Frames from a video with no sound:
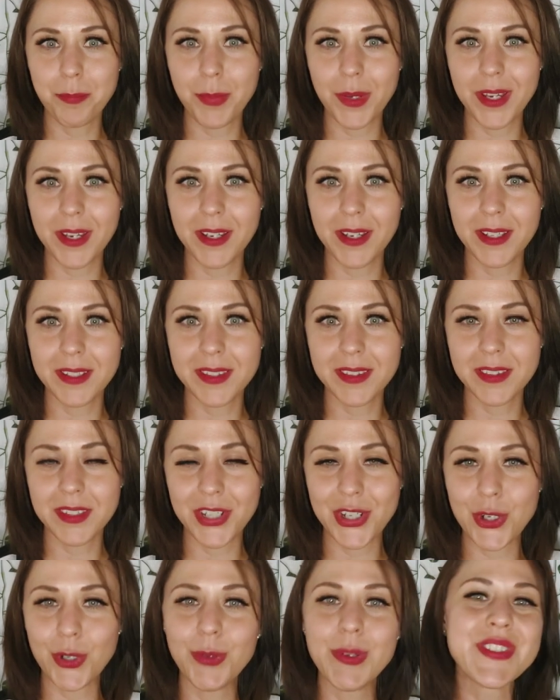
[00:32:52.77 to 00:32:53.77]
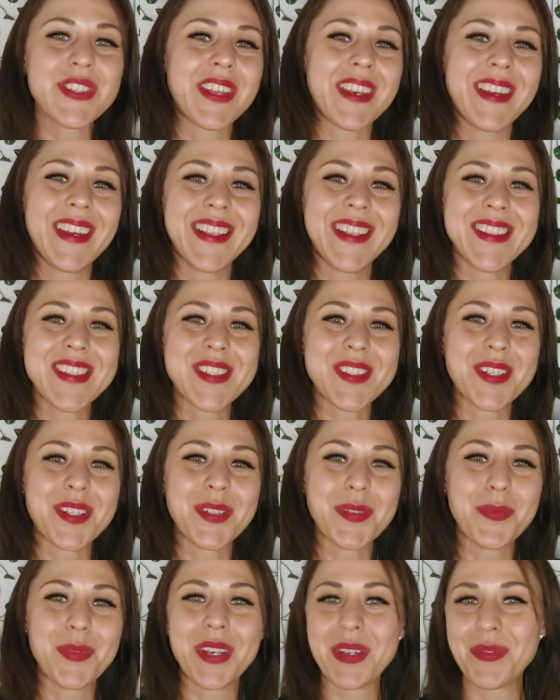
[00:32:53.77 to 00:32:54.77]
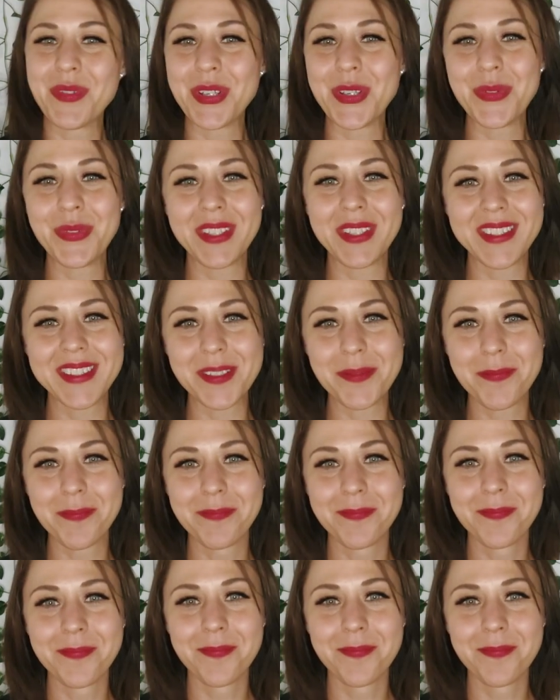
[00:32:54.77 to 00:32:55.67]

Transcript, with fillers: but they're always going to answer whenever you need them.